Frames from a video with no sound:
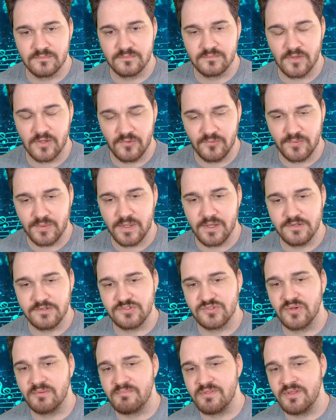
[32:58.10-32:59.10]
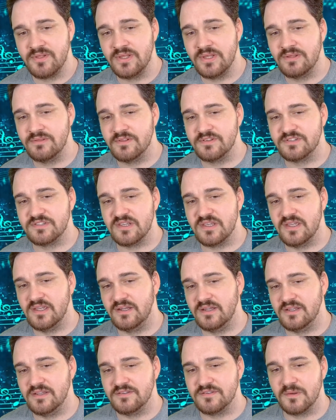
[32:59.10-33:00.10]
Okay, so I'm thinking this
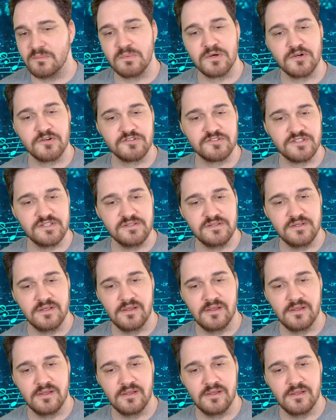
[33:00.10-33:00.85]
it is a person.